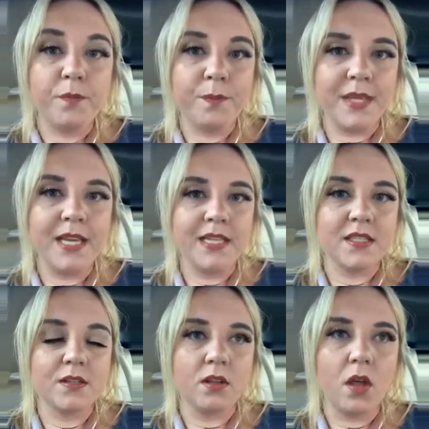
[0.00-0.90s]

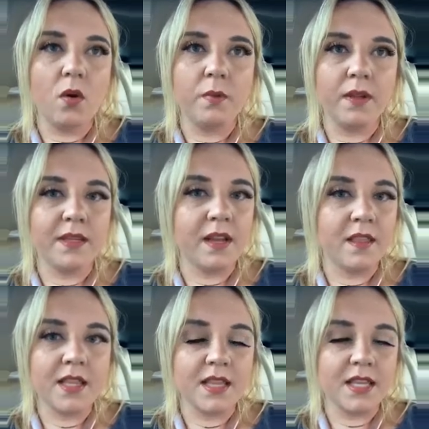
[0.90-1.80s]
peace globally.
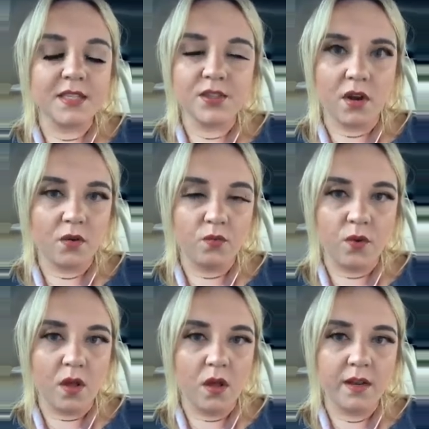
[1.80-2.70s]
Not that things aren't
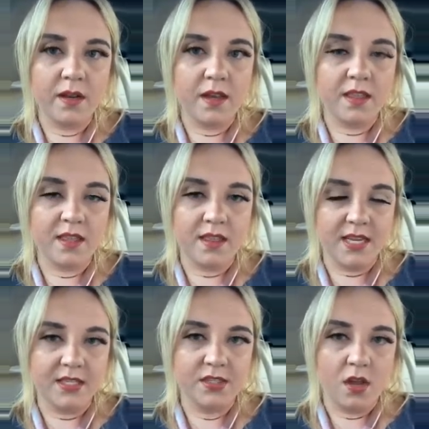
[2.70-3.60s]
wrong and not that
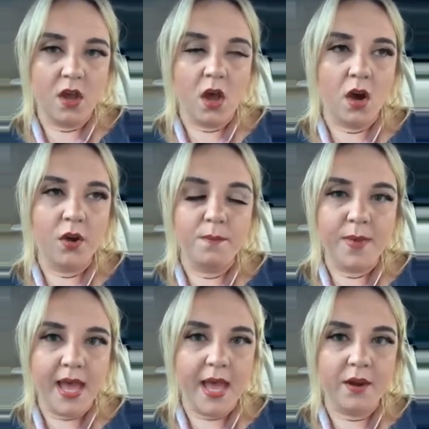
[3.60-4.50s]
things aren't
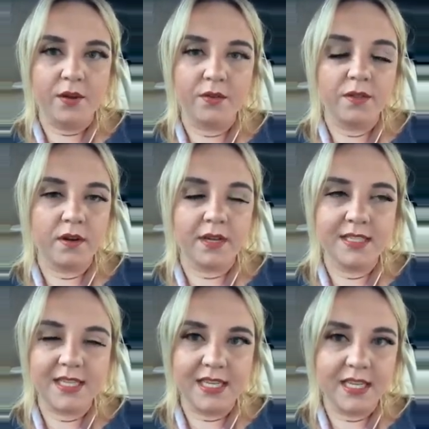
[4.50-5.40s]
bad or there
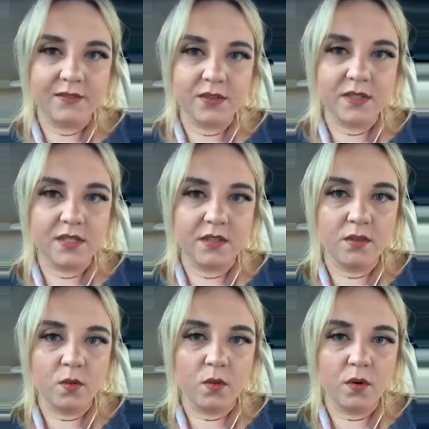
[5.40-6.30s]
isn't evil still in
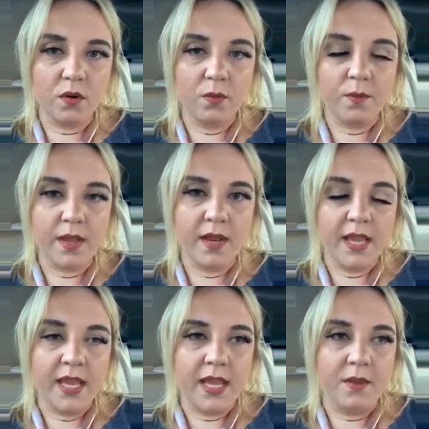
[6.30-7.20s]
the world, but
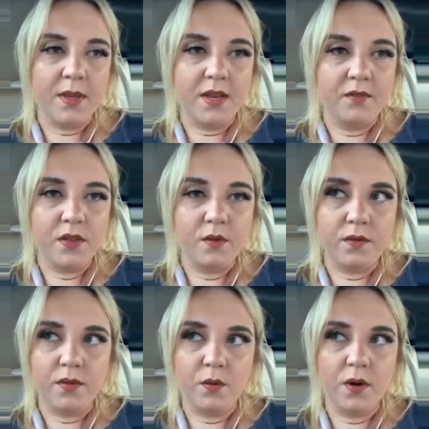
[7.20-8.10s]
I mean, if
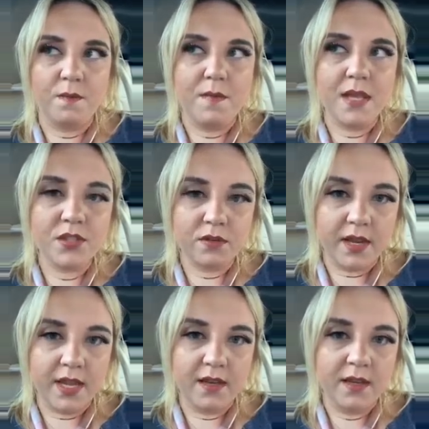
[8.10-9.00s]
you were to measure
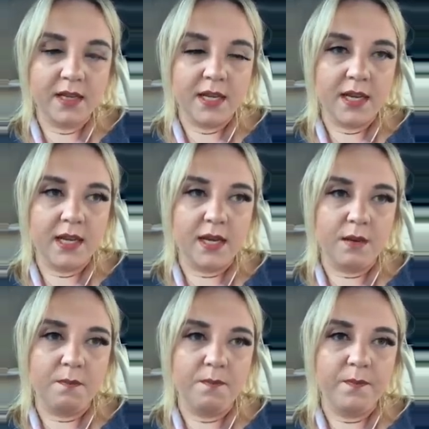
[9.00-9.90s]
it,
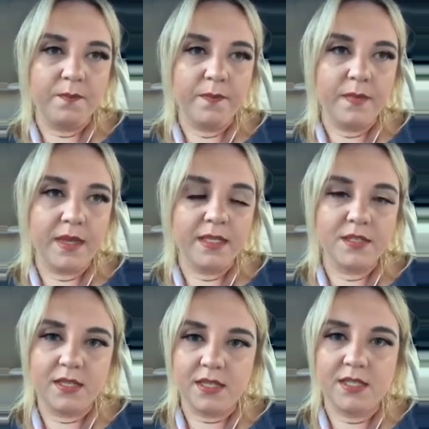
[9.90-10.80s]

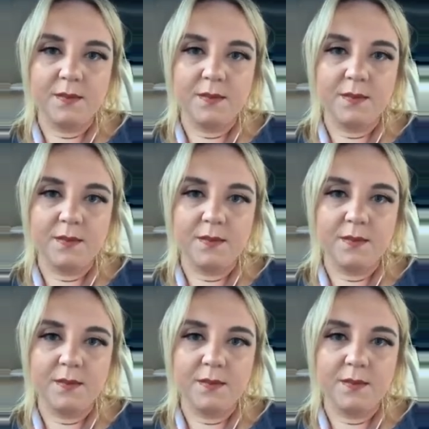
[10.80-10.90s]
it's